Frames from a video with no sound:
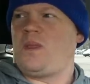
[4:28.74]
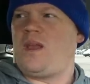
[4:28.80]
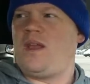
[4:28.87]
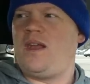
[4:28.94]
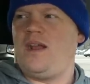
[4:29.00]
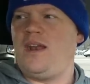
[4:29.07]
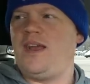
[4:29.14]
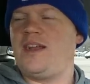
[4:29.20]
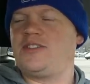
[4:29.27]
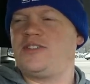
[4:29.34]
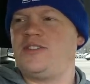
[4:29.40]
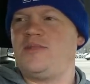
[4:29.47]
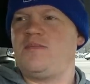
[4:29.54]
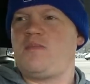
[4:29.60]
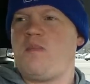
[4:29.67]

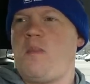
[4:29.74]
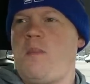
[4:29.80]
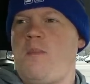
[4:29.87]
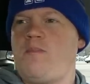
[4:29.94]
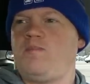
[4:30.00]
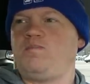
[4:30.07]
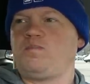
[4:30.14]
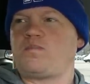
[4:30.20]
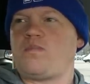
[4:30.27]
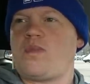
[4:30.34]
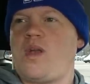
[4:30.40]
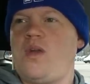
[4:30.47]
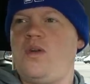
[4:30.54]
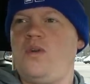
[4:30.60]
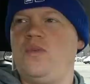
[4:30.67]
Alexa,
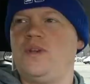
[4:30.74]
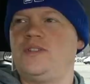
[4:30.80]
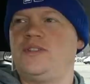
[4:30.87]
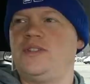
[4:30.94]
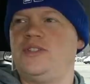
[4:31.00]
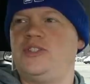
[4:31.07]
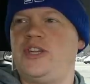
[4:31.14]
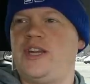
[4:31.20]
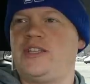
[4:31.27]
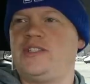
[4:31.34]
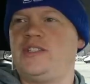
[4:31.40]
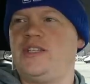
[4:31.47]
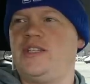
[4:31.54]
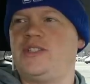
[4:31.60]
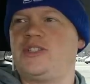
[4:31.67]
who is
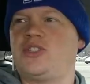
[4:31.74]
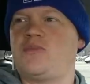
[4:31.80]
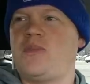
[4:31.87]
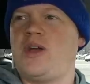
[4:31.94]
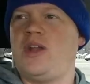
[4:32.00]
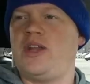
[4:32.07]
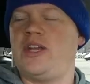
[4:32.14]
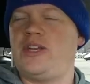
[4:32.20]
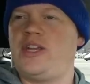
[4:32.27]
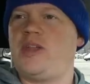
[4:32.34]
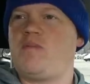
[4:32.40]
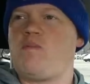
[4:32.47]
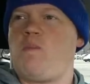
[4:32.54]
Jesse Smollett?